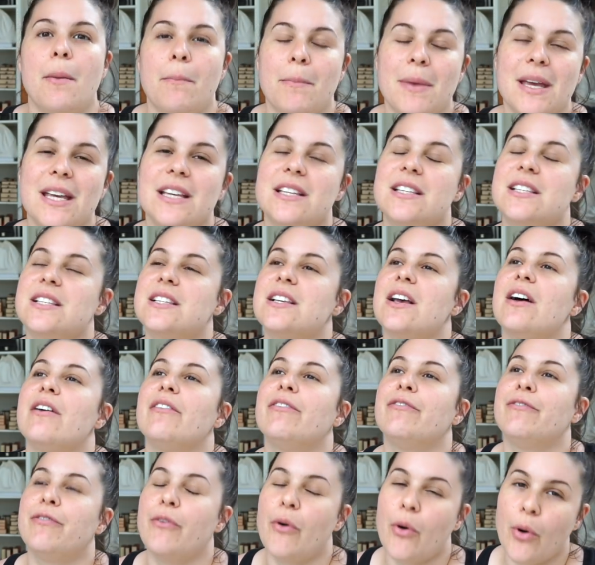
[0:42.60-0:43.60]
Miss
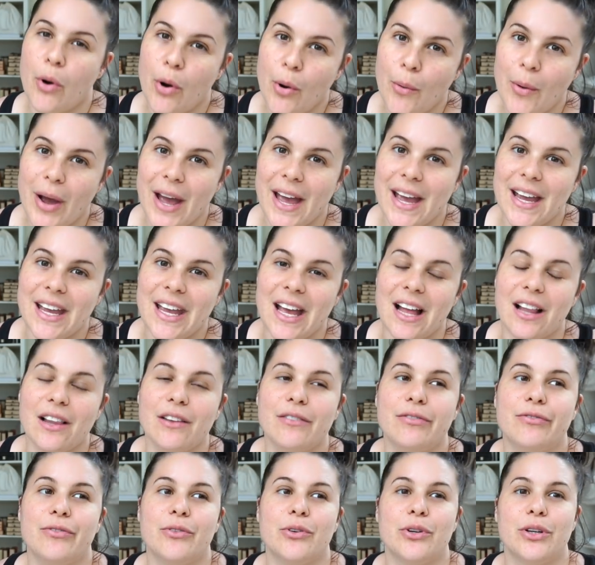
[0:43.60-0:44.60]
408
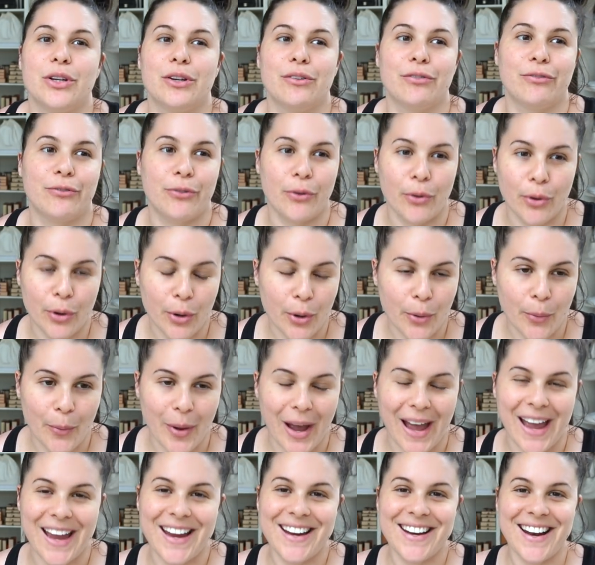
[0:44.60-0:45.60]
California
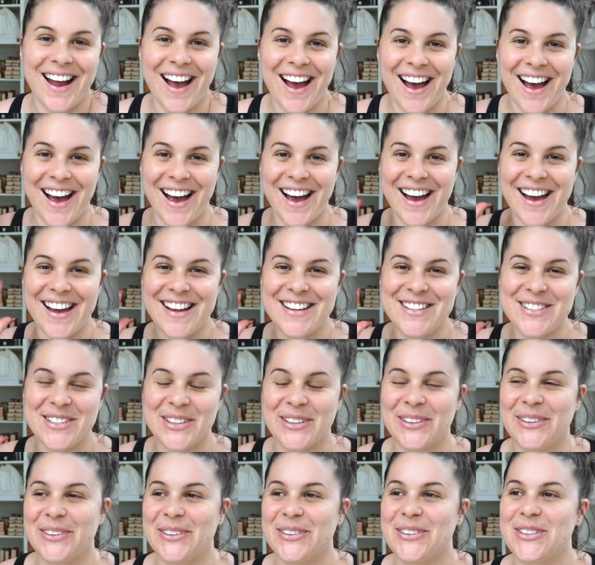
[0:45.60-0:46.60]
408, hi
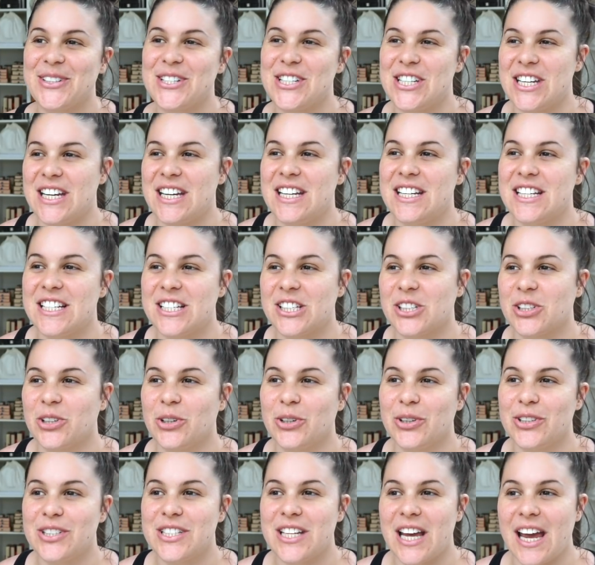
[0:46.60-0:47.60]
doll, she just
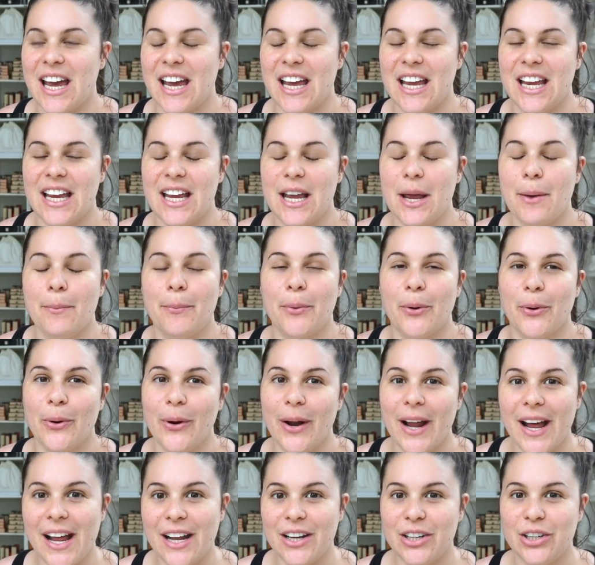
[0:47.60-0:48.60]
got a
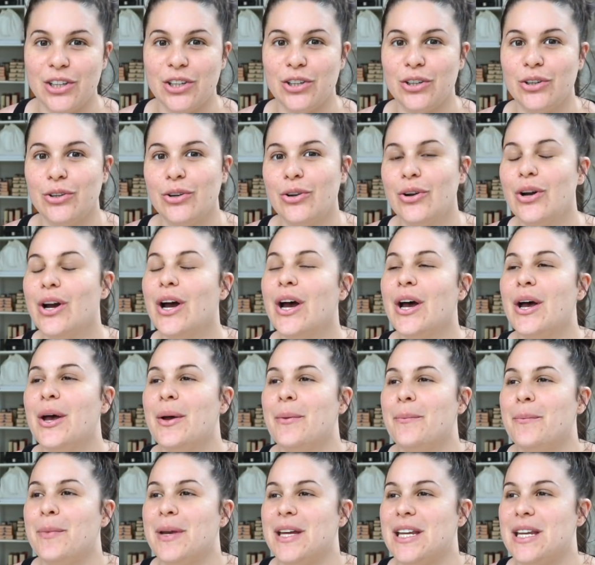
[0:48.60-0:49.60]
brand new
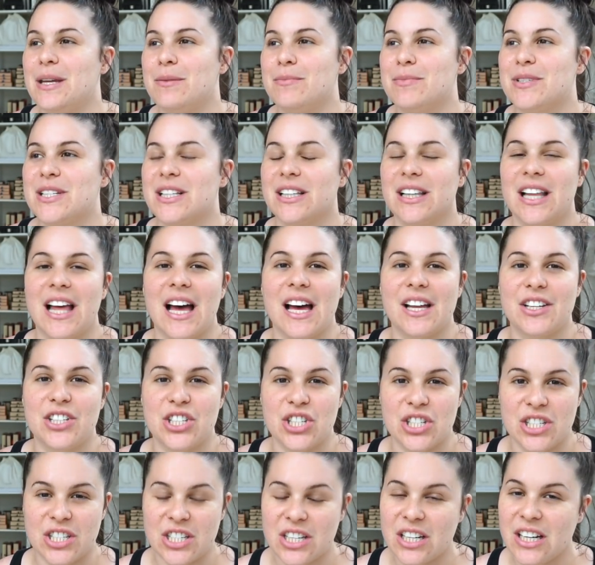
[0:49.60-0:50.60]
medium to
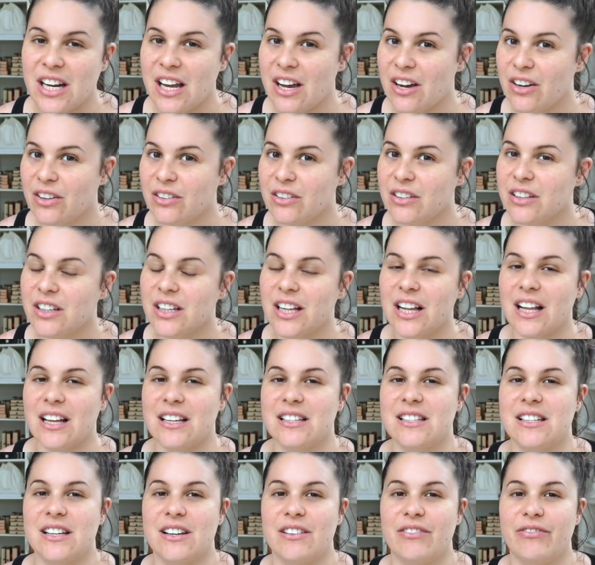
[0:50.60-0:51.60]
large Chanel
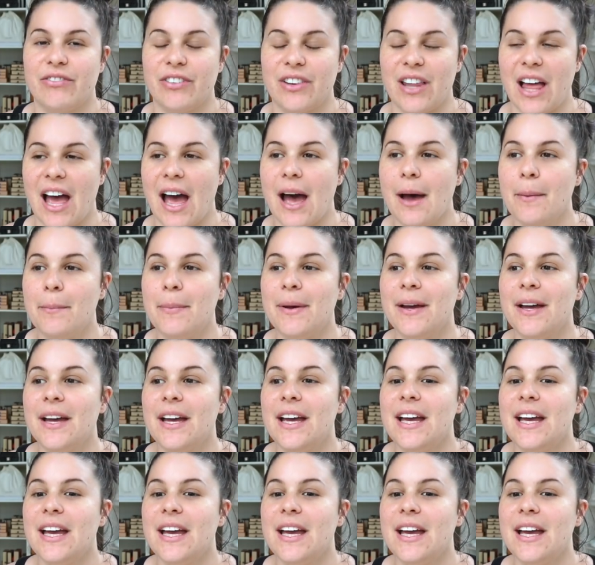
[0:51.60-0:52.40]
classic flap,